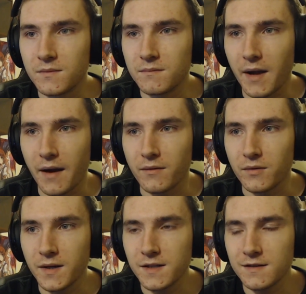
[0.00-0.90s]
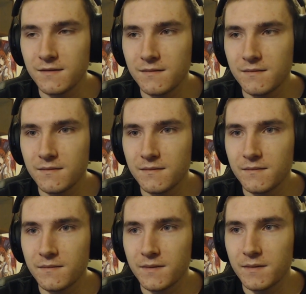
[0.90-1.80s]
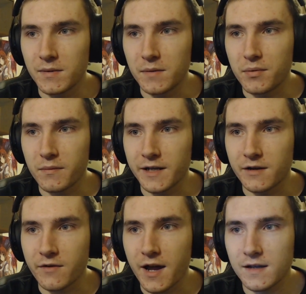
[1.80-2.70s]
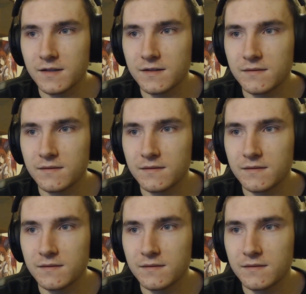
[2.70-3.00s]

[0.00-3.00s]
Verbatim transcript: Paranoid, but probably correct.